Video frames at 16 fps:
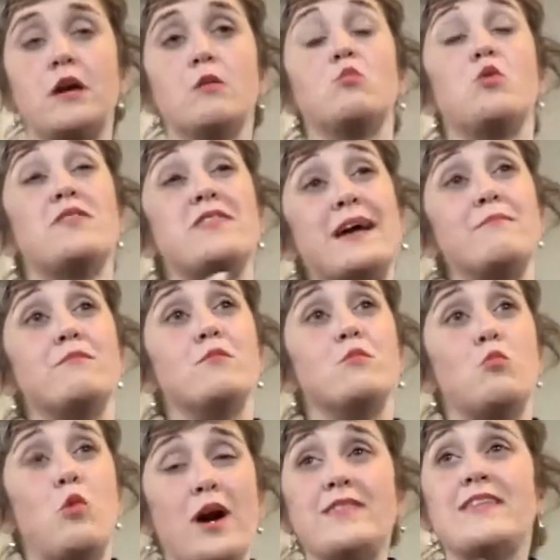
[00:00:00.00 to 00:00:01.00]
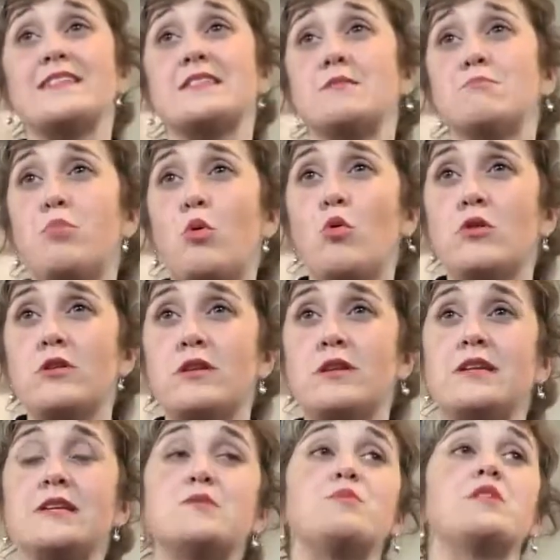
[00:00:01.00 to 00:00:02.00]
And why that's important
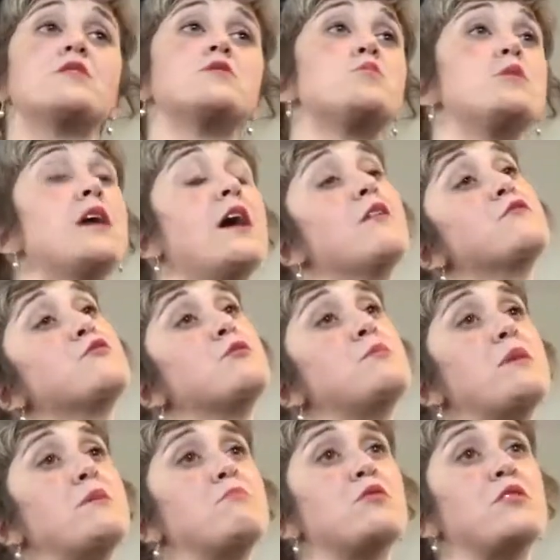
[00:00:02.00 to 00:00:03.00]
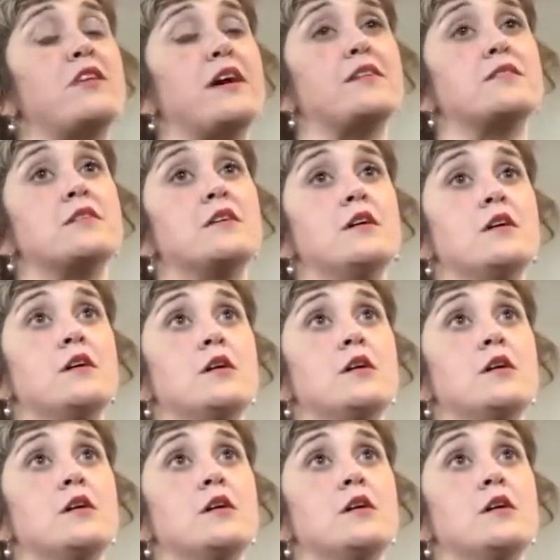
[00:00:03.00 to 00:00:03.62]
is because we have to remember that